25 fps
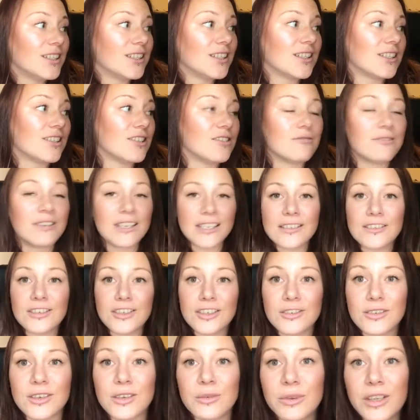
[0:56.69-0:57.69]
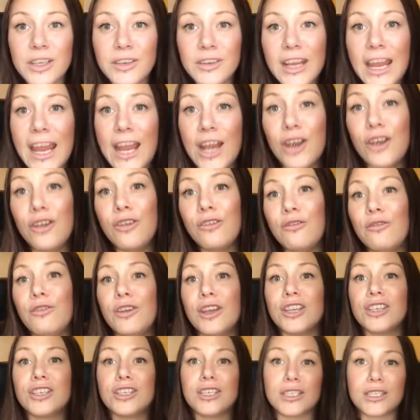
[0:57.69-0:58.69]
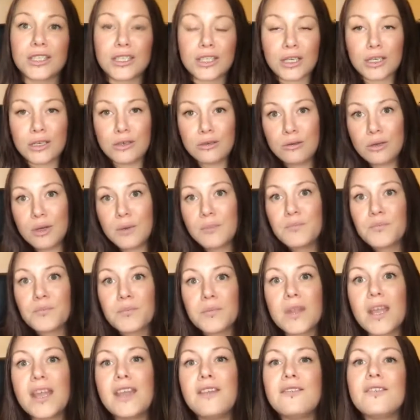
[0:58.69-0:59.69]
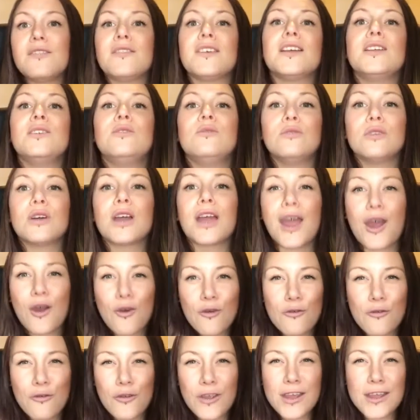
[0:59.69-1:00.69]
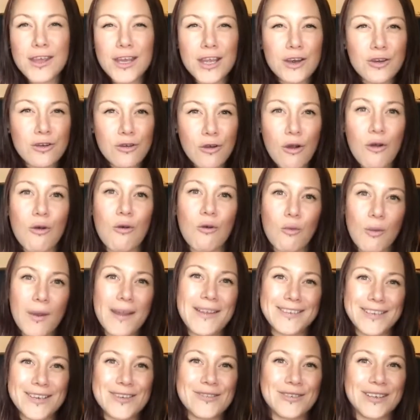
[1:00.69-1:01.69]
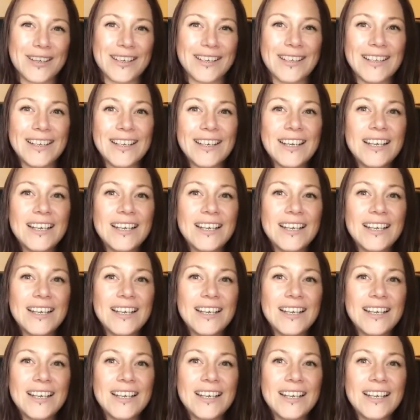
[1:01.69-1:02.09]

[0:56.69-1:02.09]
So the reason you do it when you're getting new fish is so even if they look healthy, they're not always healthy.